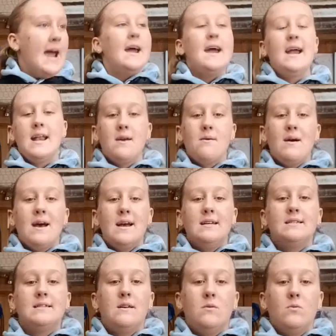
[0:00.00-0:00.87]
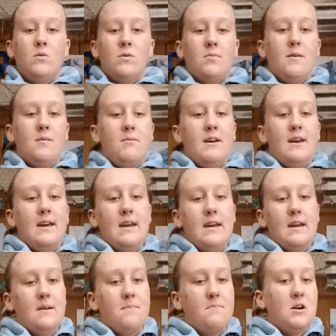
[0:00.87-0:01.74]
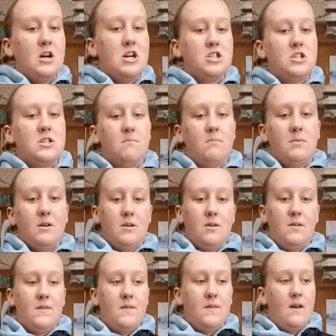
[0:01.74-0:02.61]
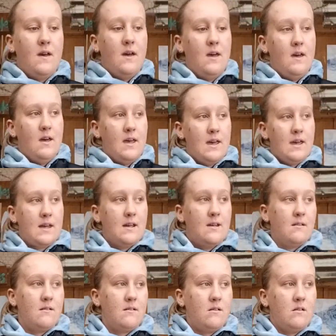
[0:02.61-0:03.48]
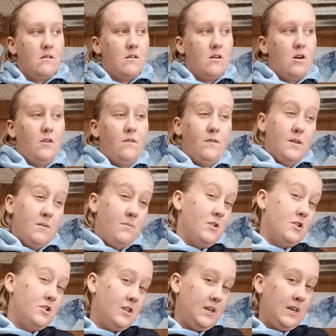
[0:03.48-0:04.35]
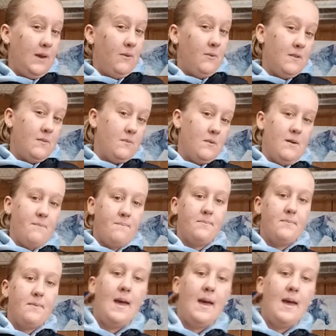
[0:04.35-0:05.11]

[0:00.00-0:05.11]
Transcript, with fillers: anyways, we'll probably brush them both and hopefully brush Kiwi as well.